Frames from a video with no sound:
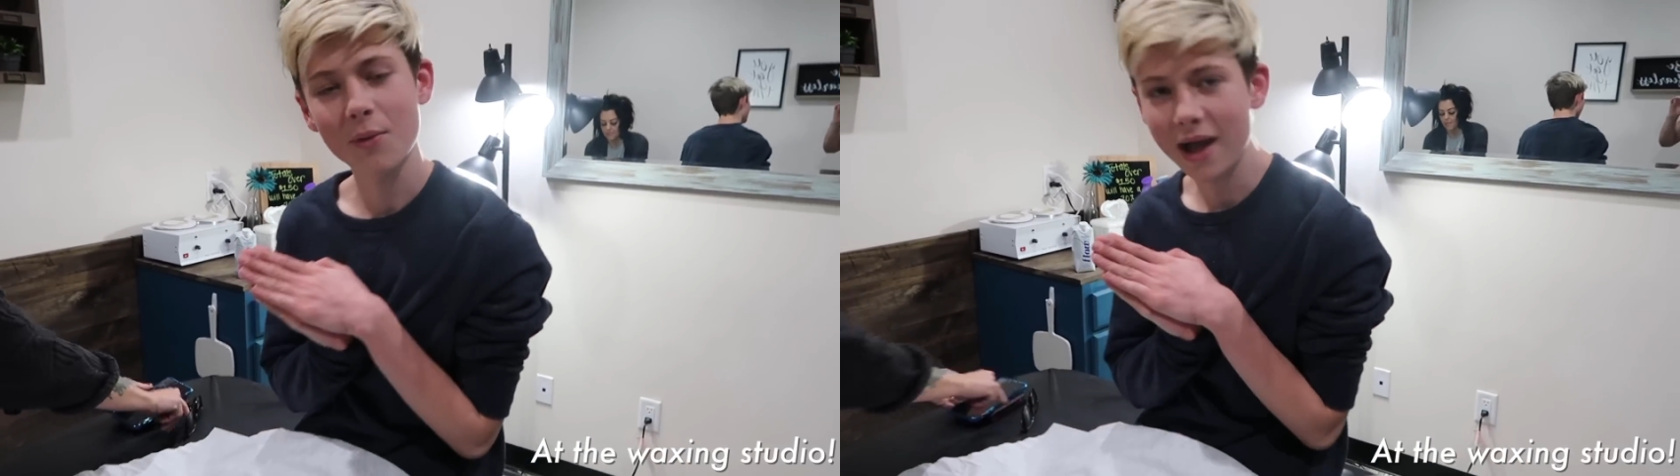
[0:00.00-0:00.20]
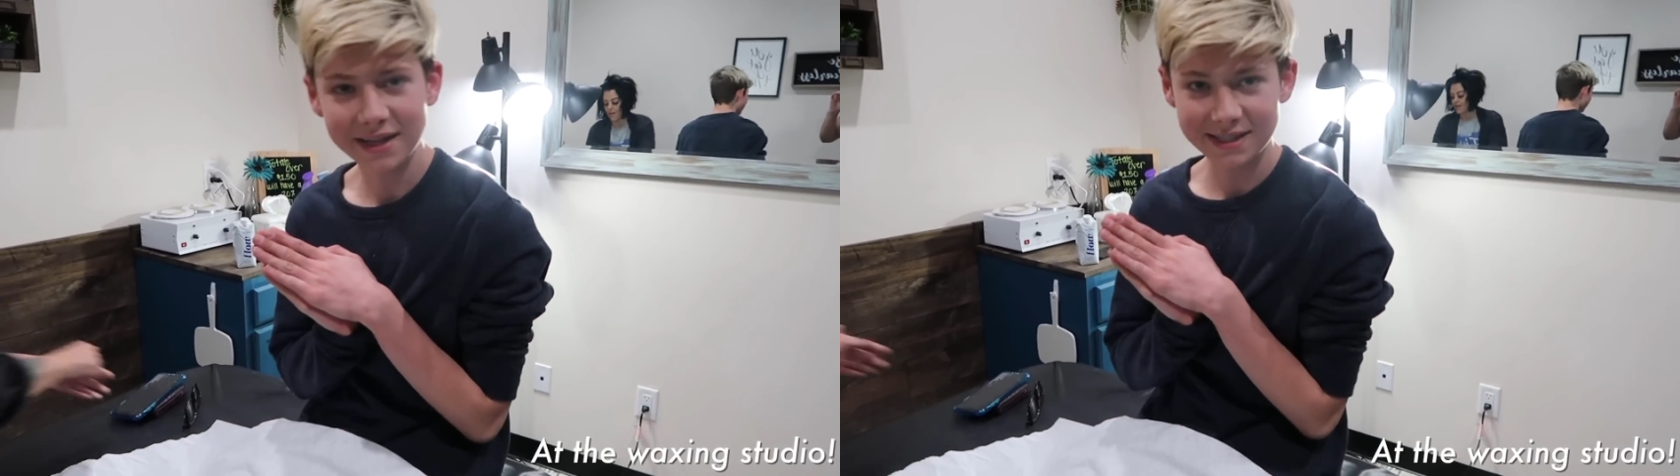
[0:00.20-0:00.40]
the
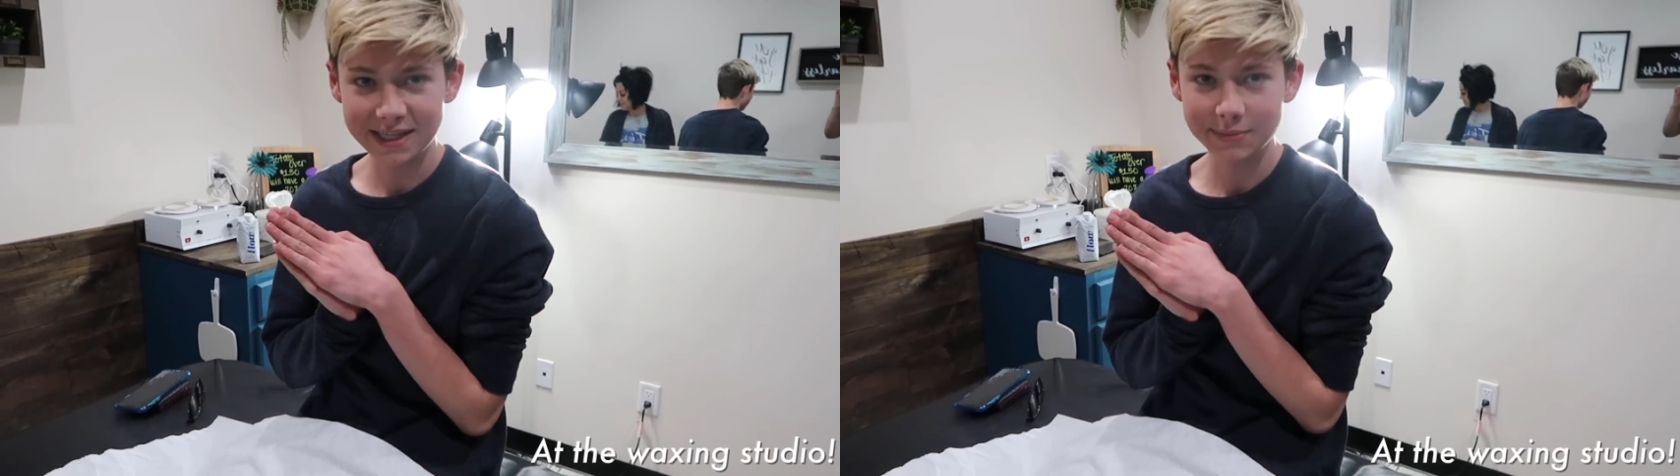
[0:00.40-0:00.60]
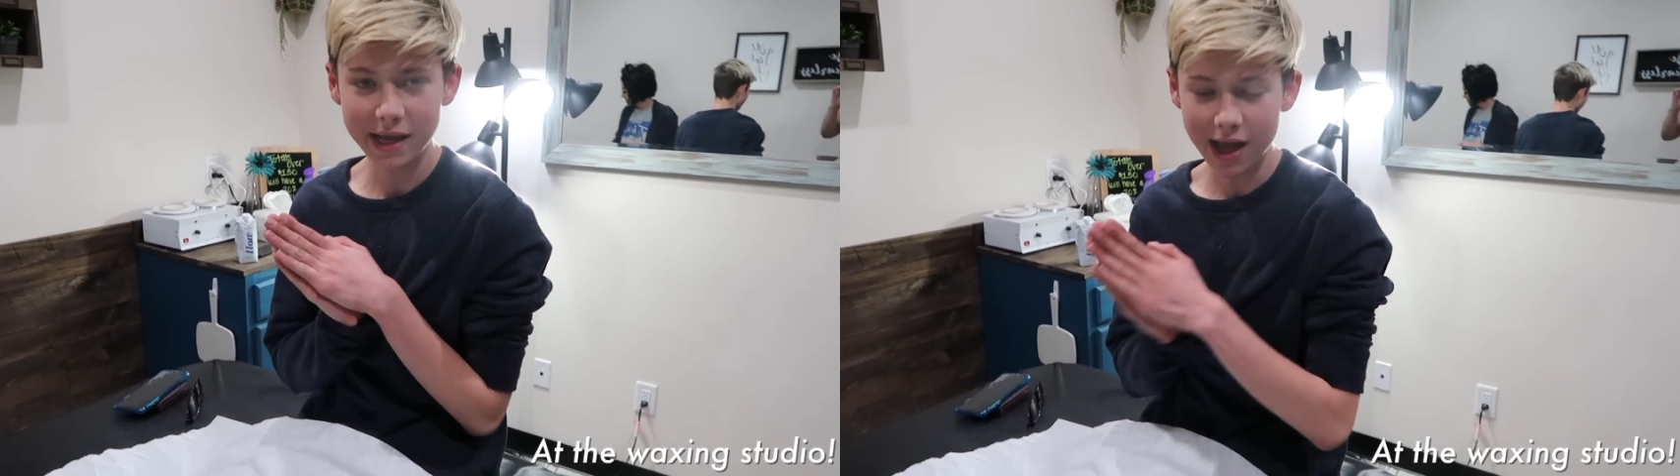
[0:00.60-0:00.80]
waxing
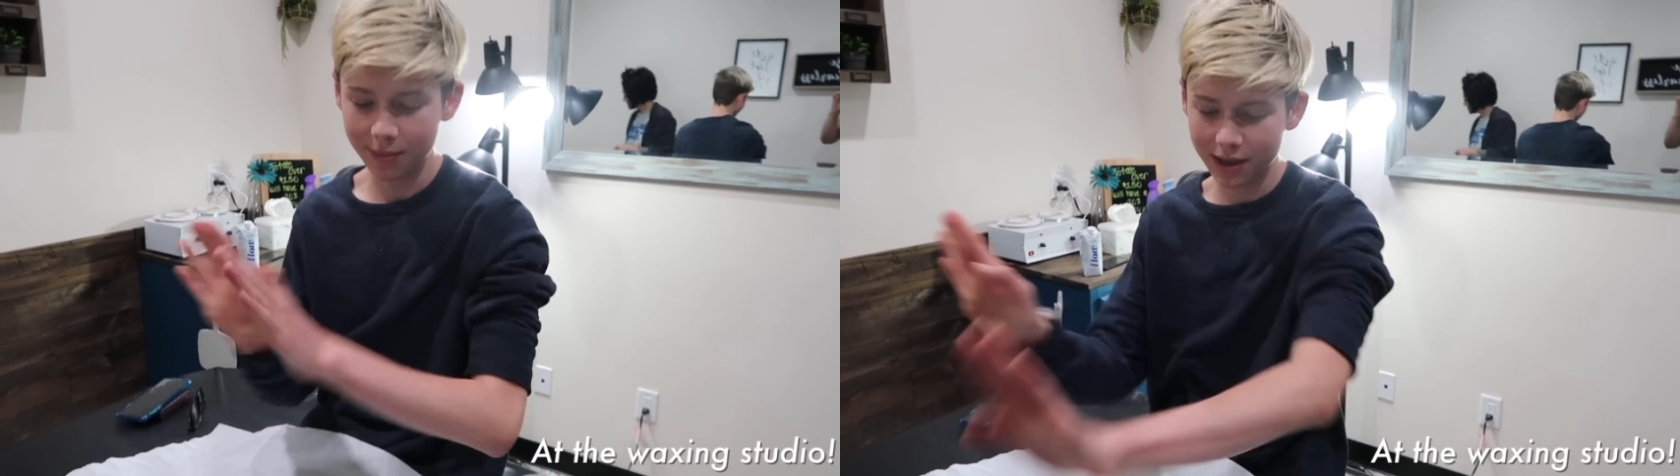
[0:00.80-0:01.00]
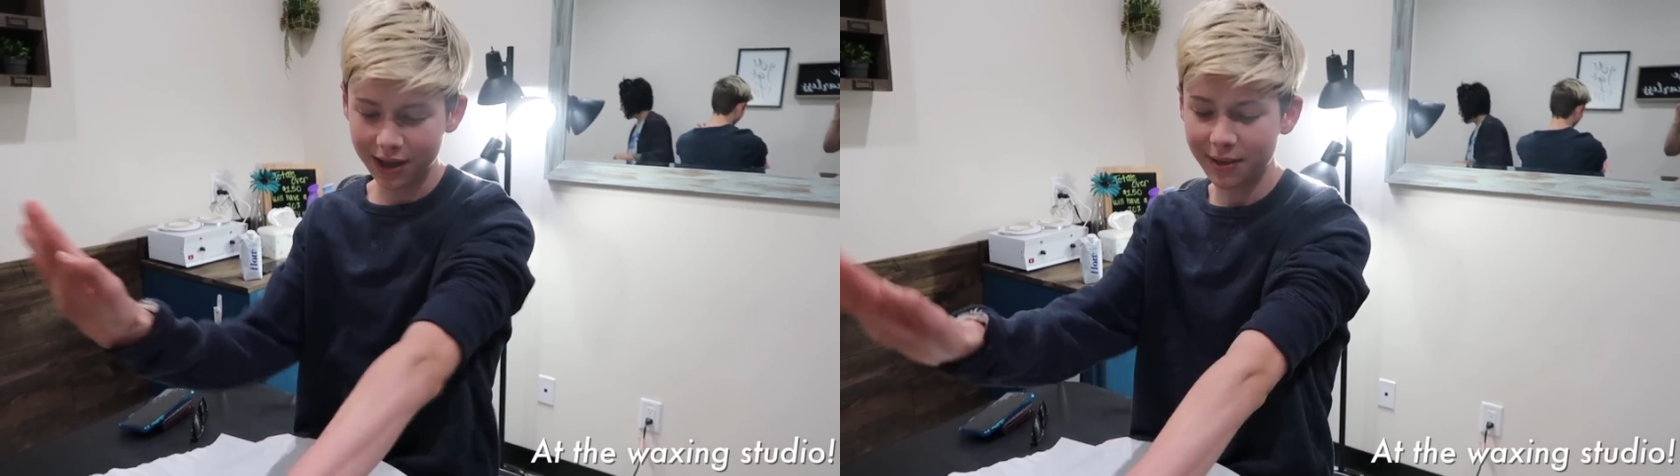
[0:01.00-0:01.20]
has
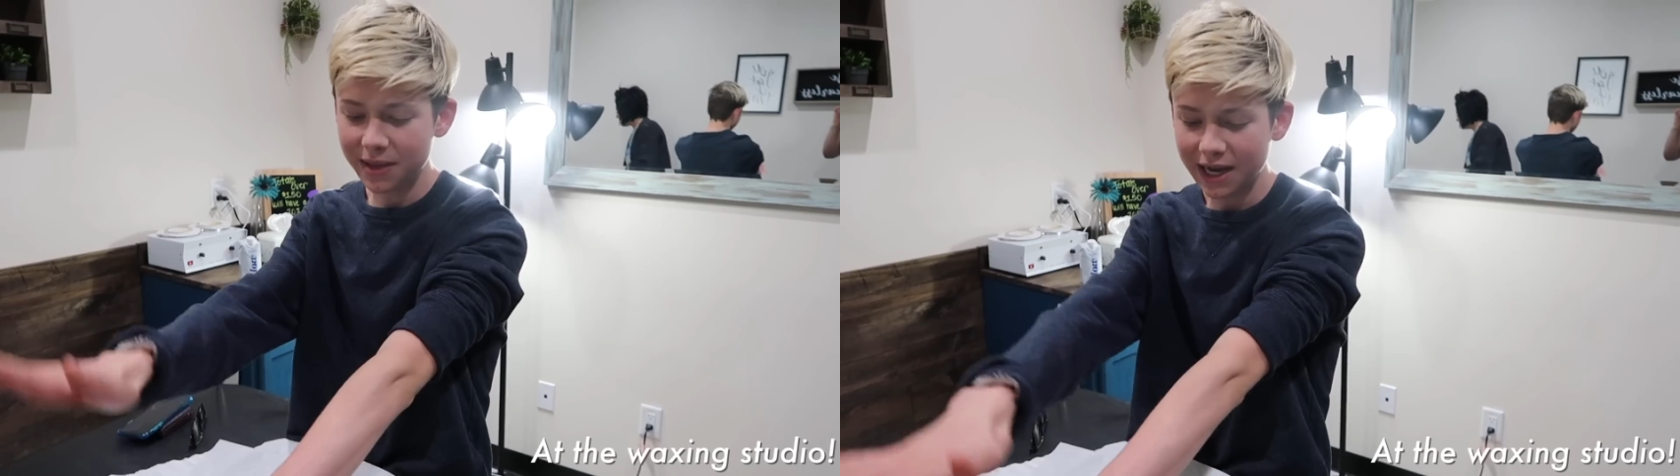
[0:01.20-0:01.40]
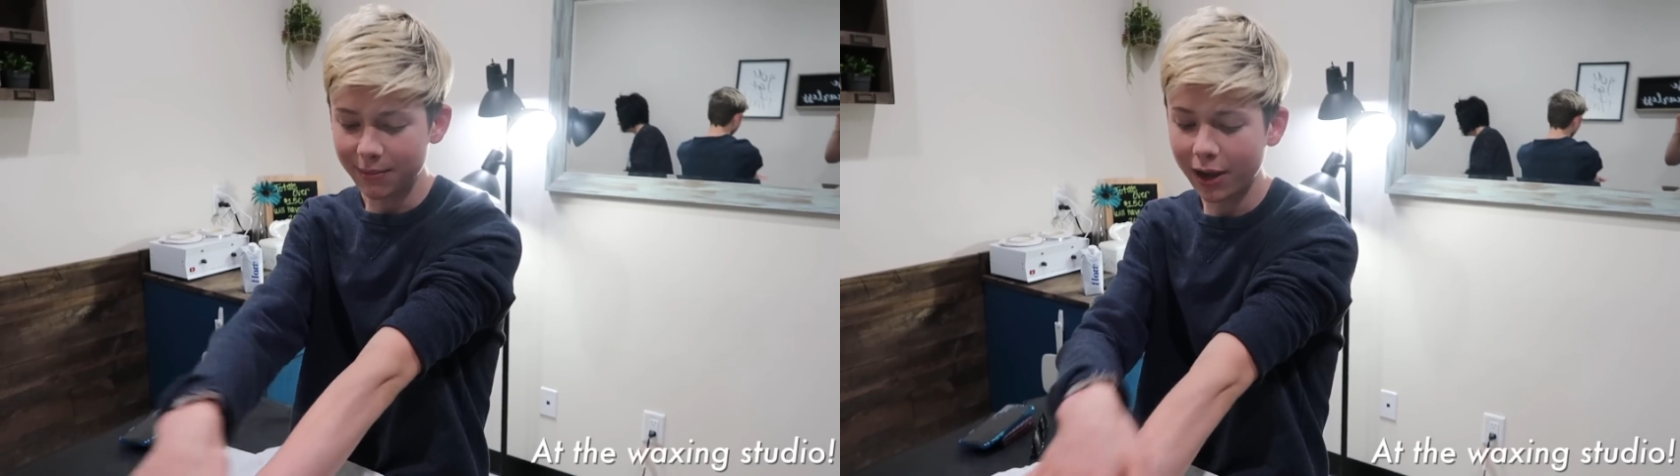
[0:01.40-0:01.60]
begun. I'm
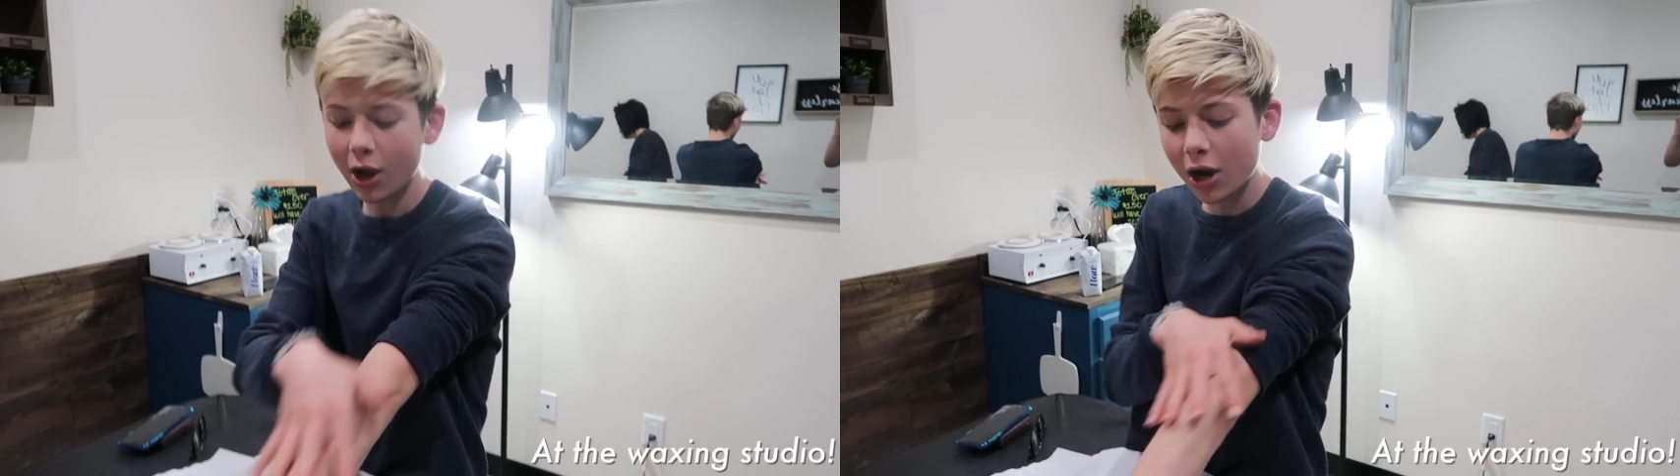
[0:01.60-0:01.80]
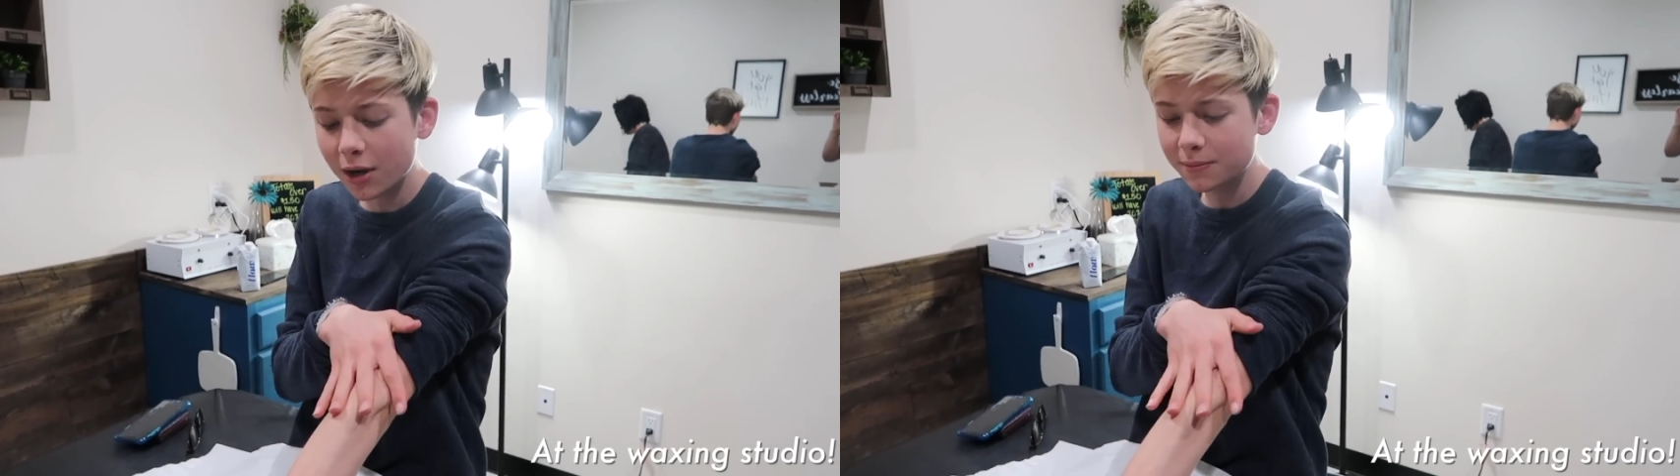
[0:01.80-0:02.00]
getting my
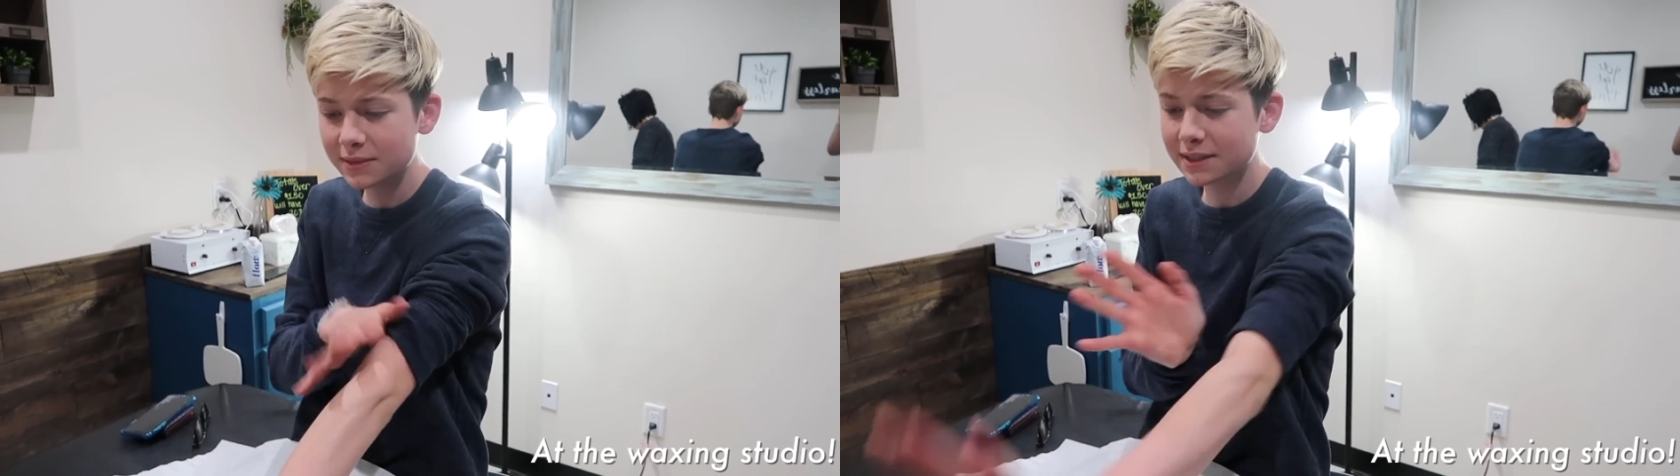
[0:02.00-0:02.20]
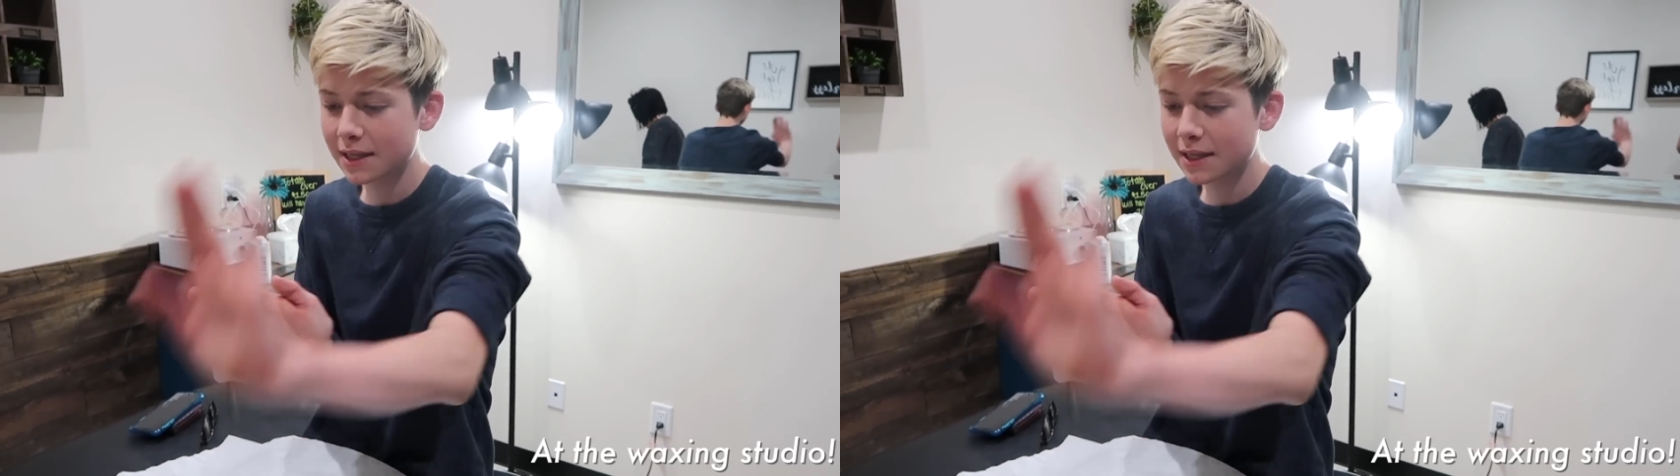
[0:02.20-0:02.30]
arms,